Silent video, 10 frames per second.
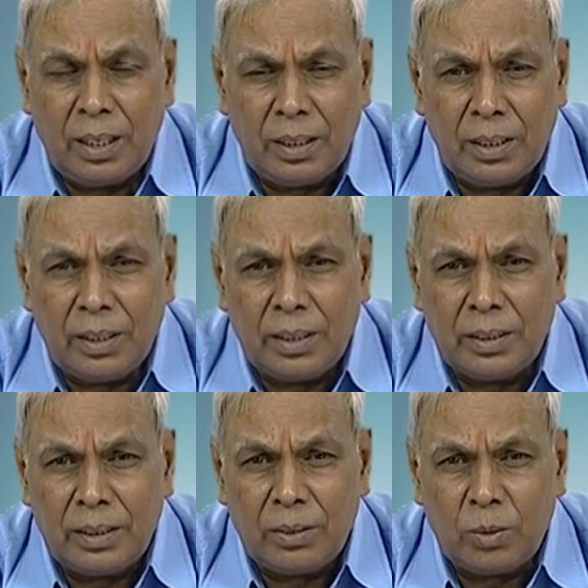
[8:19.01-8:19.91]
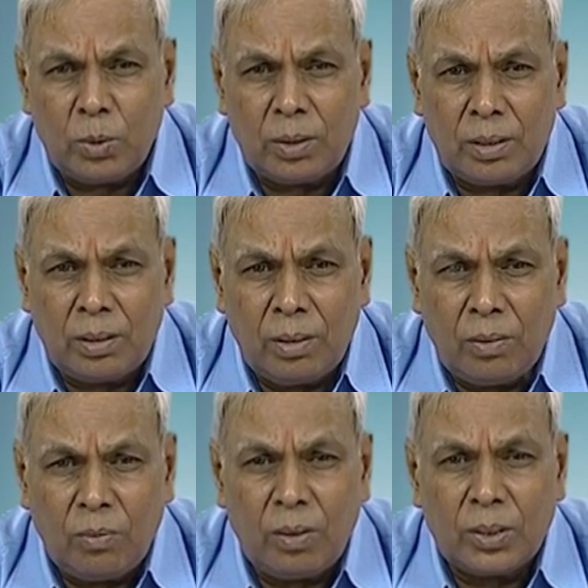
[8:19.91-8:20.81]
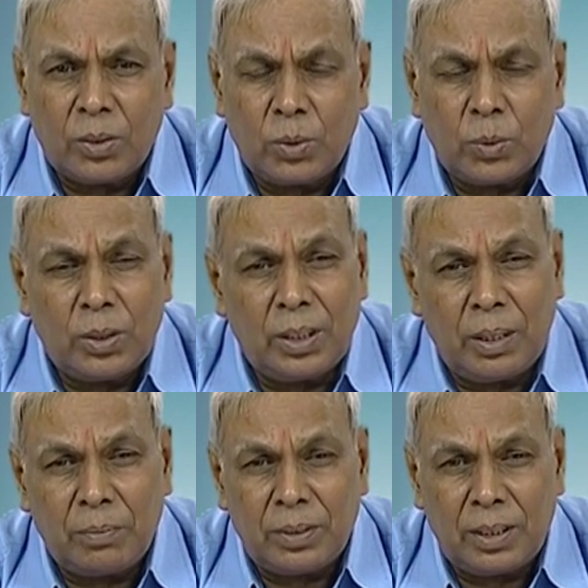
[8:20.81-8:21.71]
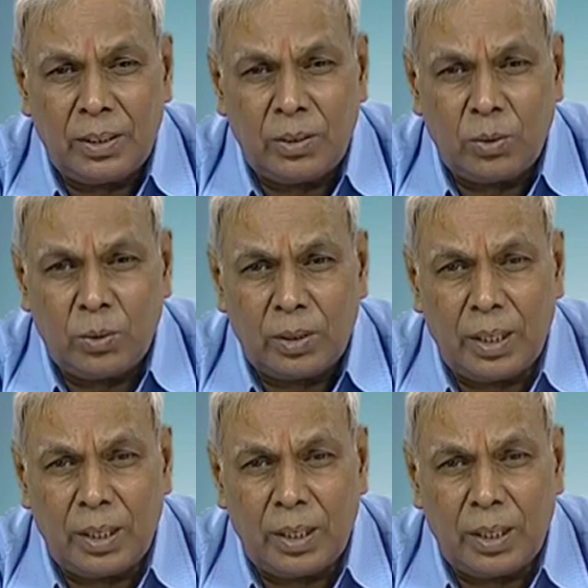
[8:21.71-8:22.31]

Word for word: Earlier the route was through the naphthalene route